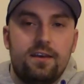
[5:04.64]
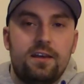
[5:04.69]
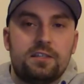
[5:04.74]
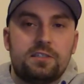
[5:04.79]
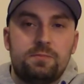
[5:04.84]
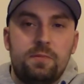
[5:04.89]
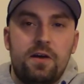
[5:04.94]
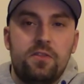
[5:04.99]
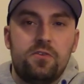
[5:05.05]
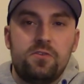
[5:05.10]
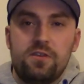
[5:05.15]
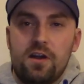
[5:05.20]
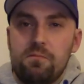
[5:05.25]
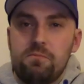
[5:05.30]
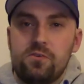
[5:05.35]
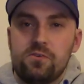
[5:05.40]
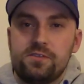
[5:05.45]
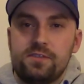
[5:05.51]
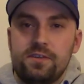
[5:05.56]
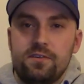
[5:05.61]
Some other
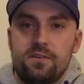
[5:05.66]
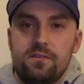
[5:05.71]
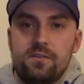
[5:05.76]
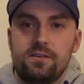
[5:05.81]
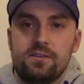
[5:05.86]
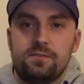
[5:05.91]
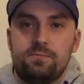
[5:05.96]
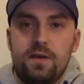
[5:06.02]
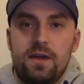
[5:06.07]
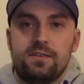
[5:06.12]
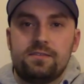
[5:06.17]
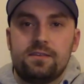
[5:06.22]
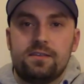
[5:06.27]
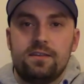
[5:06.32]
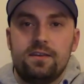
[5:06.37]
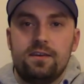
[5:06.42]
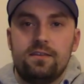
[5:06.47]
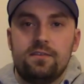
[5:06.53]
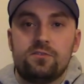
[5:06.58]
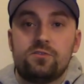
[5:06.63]
numbers here is
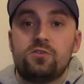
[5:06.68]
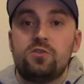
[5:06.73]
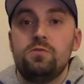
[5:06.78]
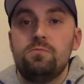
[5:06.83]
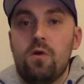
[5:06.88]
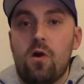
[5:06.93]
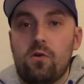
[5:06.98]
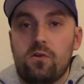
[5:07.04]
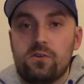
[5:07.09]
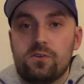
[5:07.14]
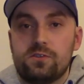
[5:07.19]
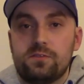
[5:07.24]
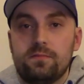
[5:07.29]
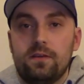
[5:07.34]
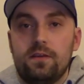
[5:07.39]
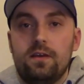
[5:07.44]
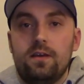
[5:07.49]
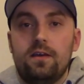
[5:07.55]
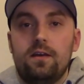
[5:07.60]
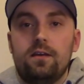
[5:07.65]
basically there's two motors.
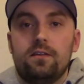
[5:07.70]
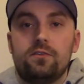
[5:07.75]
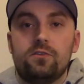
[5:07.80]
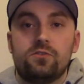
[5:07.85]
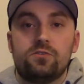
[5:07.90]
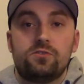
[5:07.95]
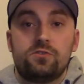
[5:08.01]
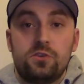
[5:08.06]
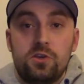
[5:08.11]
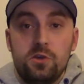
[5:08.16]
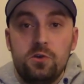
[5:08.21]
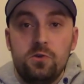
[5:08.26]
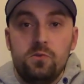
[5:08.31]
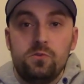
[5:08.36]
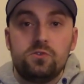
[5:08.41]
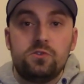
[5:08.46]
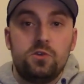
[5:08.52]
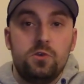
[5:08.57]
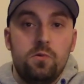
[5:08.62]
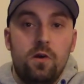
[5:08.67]
There's
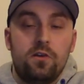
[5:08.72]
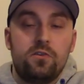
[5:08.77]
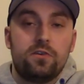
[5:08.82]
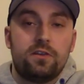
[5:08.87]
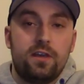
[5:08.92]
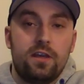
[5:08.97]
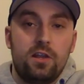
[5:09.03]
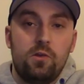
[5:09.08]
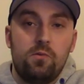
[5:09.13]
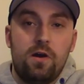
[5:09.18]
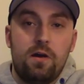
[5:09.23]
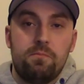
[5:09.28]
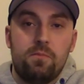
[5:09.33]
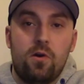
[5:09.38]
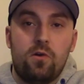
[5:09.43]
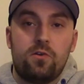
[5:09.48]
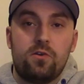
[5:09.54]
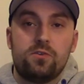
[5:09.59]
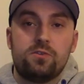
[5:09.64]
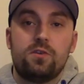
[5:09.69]
two 200 kilowatt
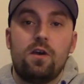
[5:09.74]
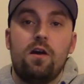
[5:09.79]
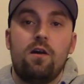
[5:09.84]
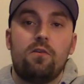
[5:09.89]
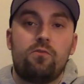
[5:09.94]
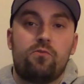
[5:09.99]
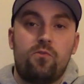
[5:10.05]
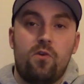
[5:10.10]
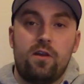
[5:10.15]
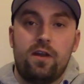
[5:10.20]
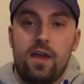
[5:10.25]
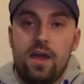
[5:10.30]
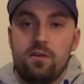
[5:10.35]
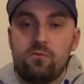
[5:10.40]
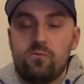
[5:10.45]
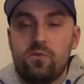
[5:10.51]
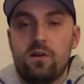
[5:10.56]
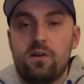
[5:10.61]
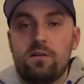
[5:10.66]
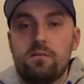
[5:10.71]
motors, front
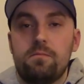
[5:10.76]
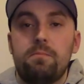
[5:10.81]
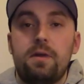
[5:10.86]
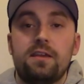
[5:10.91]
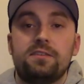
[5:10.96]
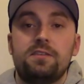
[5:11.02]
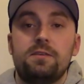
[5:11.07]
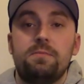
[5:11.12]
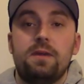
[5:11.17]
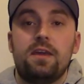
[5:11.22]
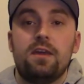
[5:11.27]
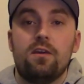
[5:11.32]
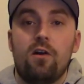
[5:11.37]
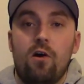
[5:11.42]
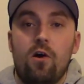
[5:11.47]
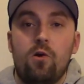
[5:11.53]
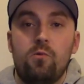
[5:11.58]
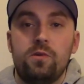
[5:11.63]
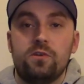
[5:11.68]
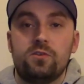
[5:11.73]
and rear, basically making
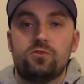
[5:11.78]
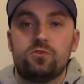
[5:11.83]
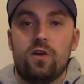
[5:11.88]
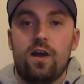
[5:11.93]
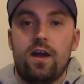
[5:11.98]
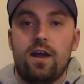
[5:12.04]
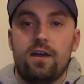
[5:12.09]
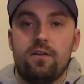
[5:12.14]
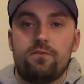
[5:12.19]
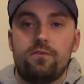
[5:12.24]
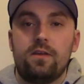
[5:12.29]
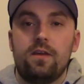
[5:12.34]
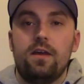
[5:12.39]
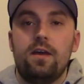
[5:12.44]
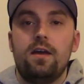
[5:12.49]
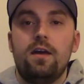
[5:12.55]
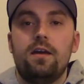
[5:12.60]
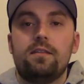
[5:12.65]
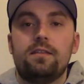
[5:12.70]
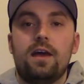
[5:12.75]
all-wheel drive.
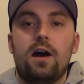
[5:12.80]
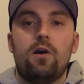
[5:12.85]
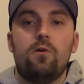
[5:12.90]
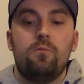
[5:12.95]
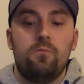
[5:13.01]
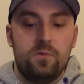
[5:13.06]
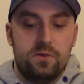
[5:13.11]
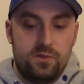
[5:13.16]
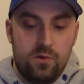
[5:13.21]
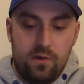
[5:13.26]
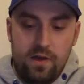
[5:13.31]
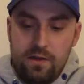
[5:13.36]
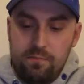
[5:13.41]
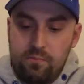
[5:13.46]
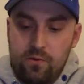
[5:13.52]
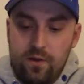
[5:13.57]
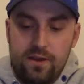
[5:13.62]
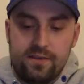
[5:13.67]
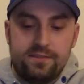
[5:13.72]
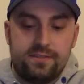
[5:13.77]
Now, we don't have
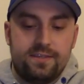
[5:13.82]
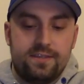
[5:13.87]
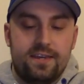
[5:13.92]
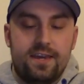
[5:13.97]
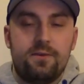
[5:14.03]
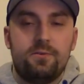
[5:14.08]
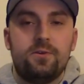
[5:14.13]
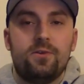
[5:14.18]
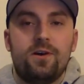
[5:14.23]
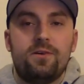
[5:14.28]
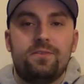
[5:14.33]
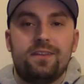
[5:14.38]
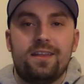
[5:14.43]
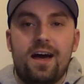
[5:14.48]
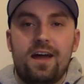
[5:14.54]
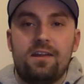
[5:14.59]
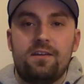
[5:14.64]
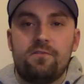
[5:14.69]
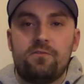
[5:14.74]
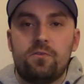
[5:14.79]
pricing yet, we don't have a
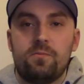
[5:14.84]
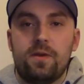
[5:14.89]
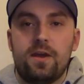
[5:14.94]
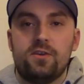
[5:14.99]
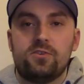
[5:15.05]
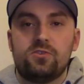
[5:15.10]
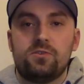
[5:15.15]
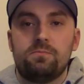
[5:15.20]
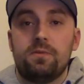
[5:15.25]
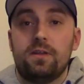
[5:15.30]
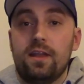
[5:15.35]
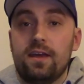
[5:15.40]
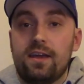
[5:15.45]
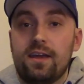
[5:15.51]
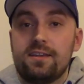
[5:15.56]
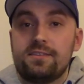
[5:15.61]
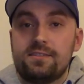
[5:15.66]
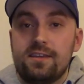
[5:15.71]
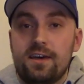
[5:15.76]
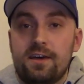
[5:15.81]
lot of information, but like
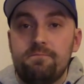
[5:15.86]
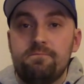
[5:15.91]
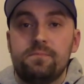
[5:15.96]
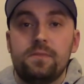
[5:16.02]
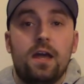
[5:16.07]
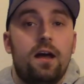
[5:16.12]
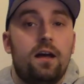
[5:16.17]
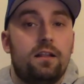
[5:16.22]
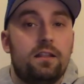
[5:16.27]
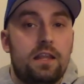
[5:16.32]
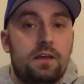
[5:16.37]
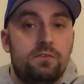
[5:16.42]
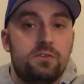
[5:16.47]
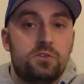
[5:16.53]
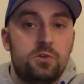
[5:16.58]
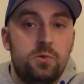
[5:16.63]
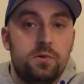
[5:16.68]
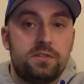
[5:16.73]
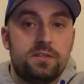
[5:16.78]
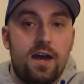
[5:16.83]
I said, level
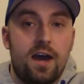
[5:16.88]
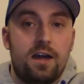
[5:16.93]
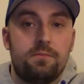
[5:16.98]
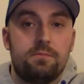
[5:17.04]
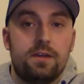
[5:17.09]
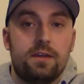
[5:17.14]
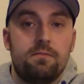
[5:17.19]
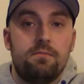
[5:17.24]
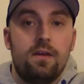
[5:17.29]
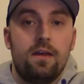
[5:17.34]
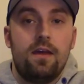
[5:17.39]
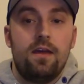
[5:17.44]
2 autonomy,